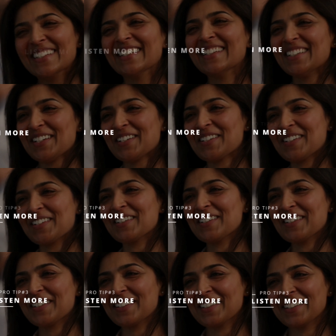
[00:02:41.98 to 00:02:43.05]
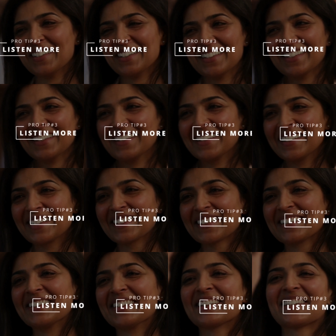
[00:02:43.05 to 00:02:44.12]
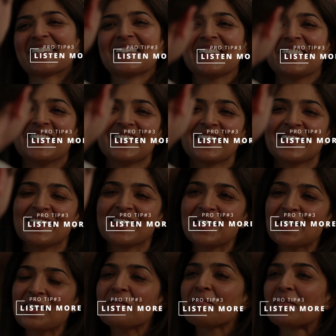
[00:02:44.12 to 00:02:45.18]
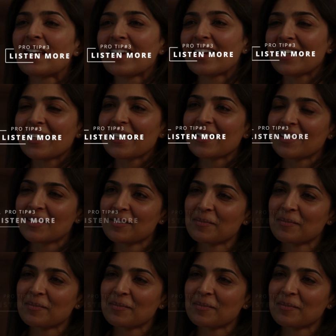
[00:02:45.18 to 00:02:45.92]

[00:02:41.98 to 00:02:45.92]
them questions and just being genuinely curious in their life. And the more